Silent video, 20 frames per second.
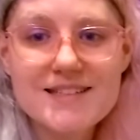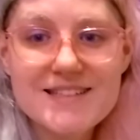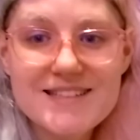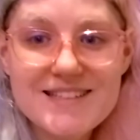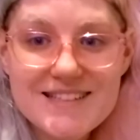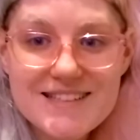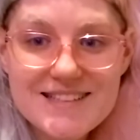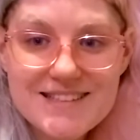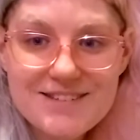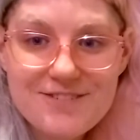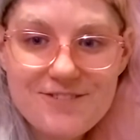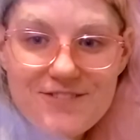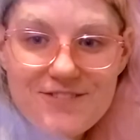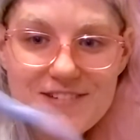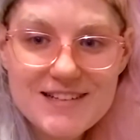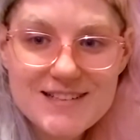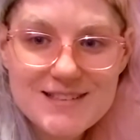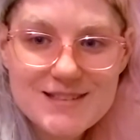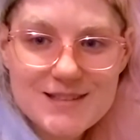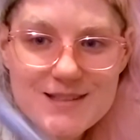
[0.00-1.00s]
It's a
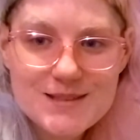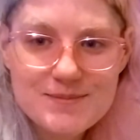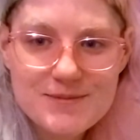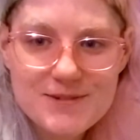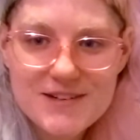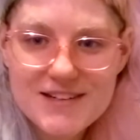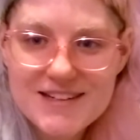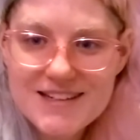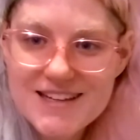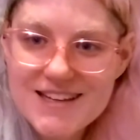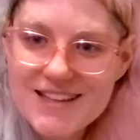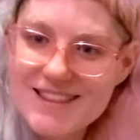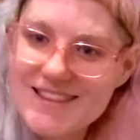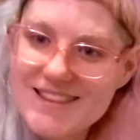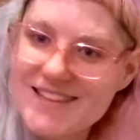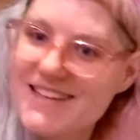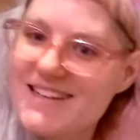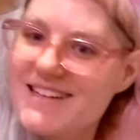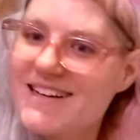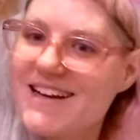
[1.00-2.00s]
fun springy
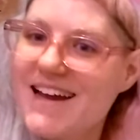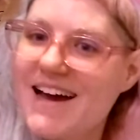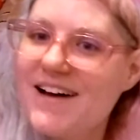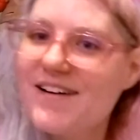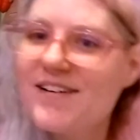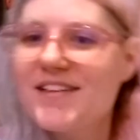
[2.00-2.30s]
thing now